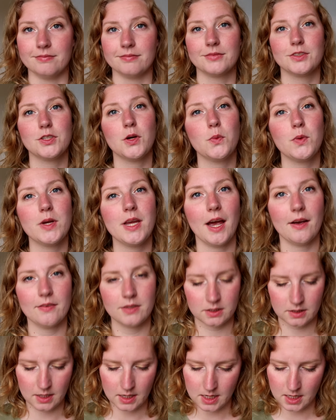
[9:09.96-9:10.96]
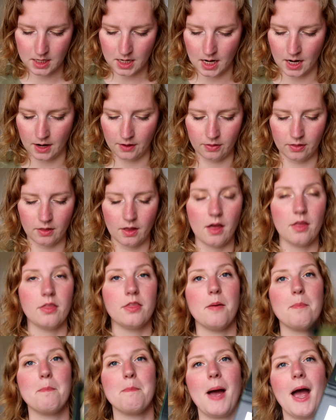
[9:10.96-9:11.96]
So we have staying in
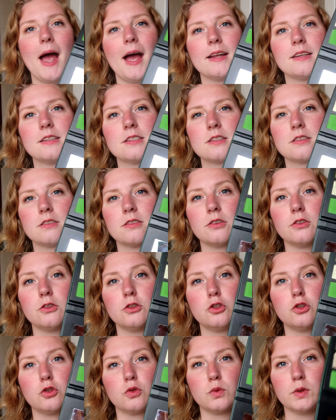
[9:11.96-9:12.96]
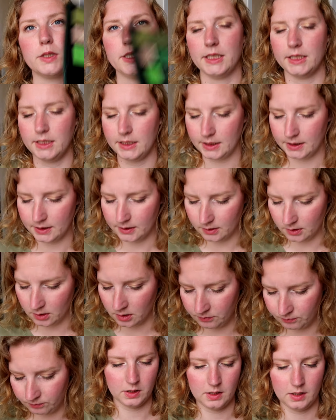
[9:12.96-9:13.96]
the matte green.
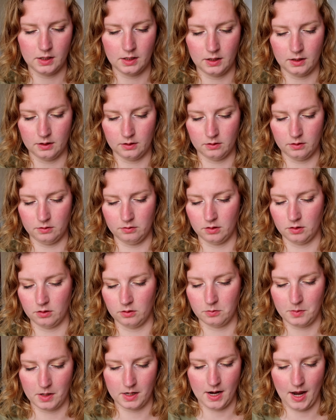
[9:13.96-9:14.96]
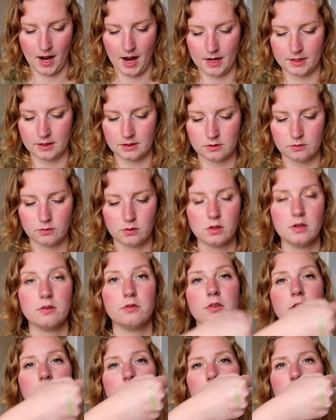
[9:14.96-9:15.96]
Put it here, even though my hand is full
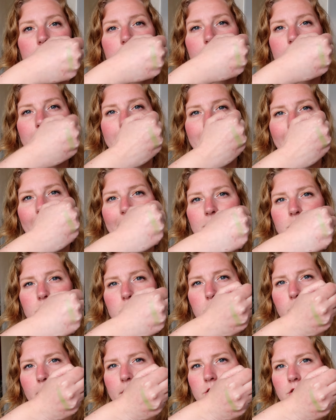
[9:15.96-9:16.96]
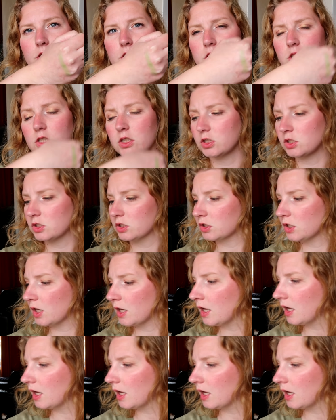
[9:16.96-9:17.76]
of cat scratches.